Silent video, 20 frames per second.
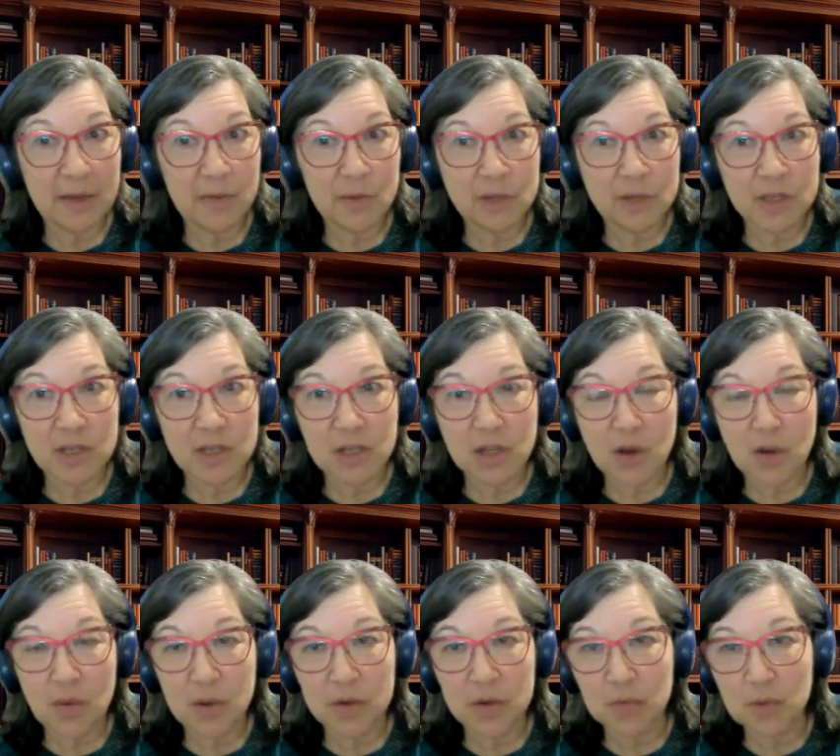plan was to
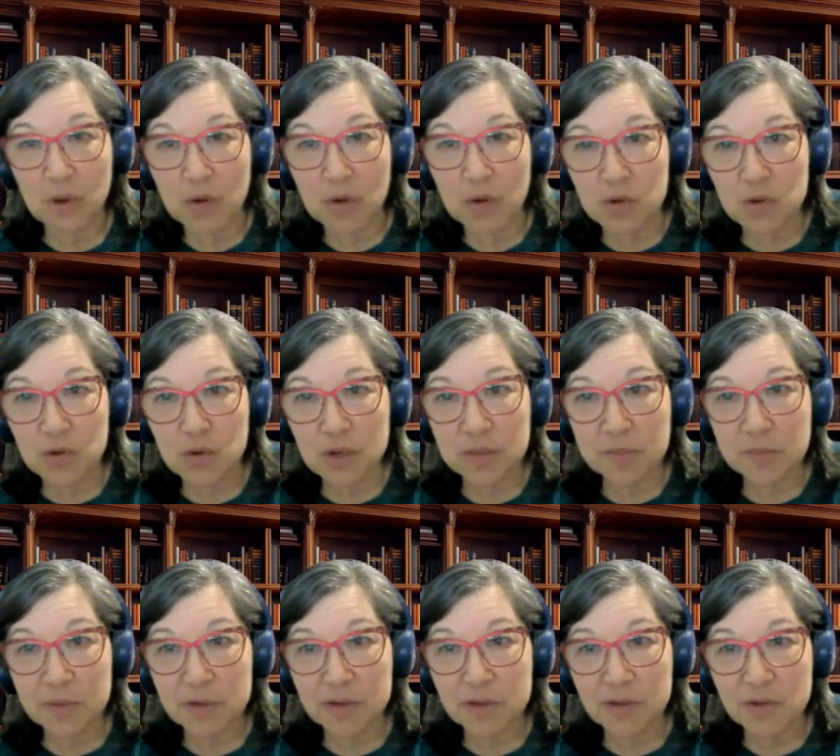go on a road
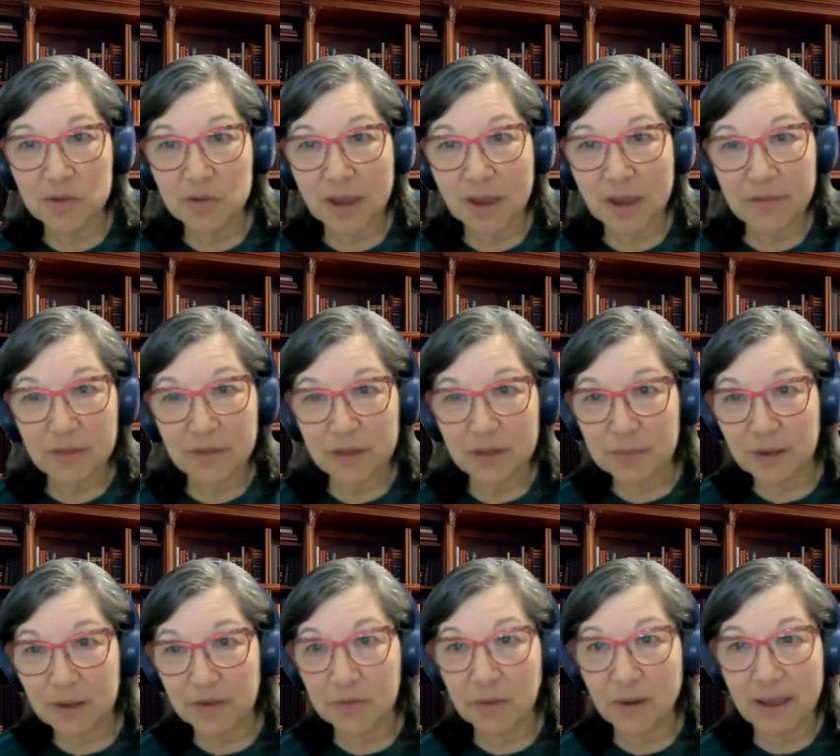trip and travel
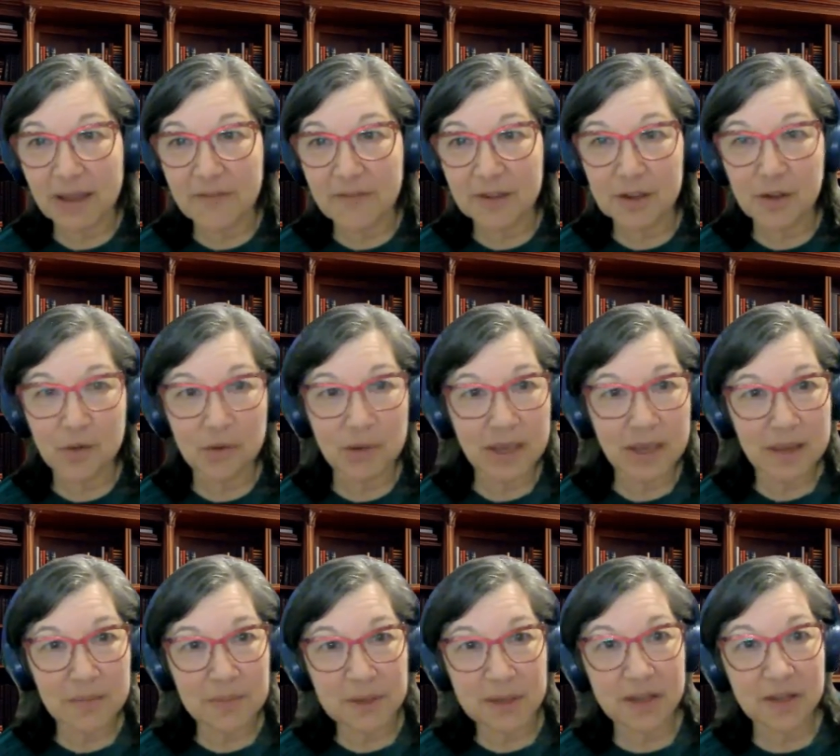in my RAV and go
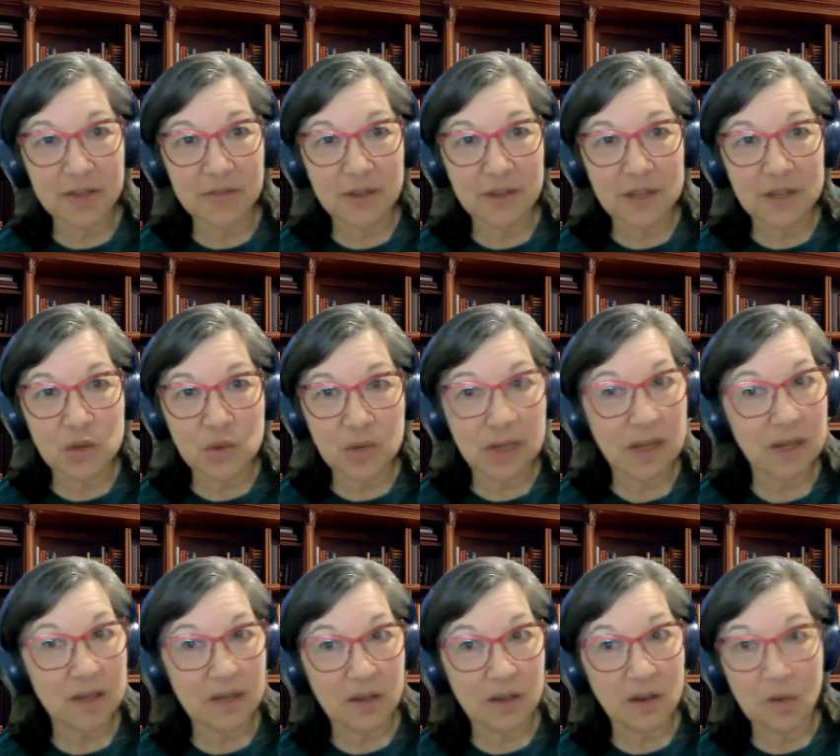camping and
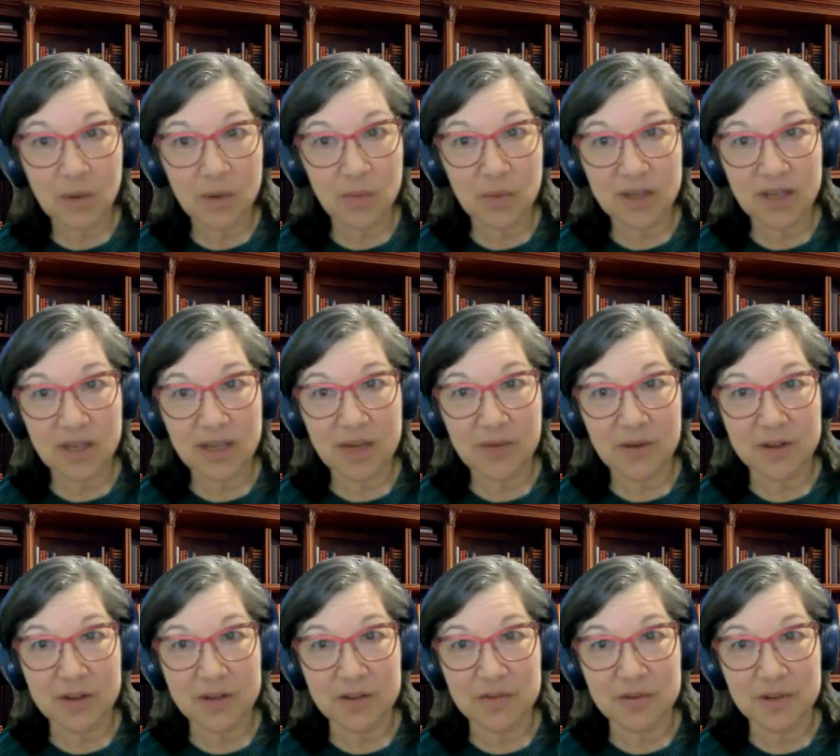adventuring, and no one went
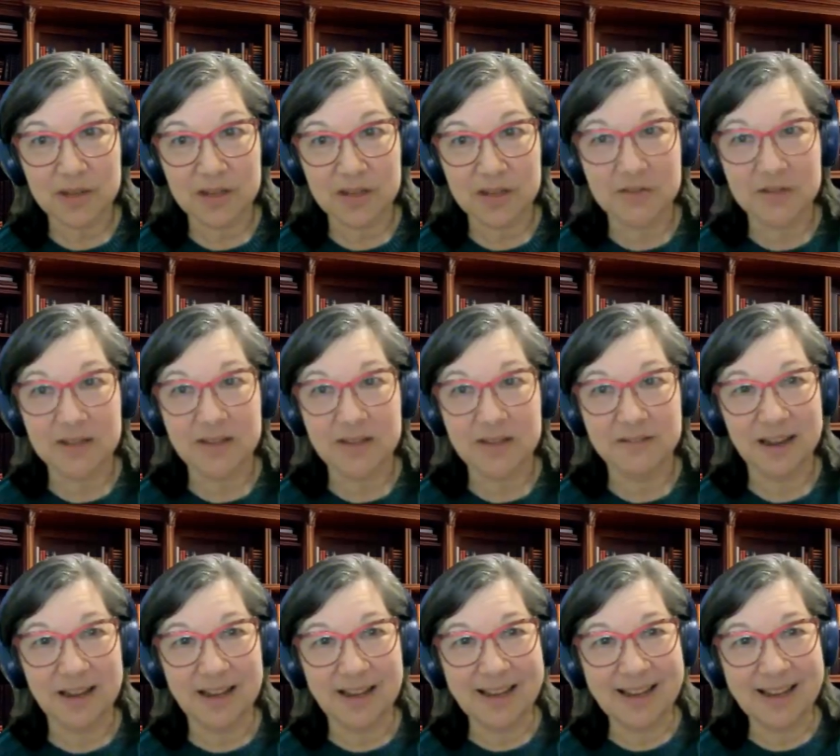anywhere in 2020,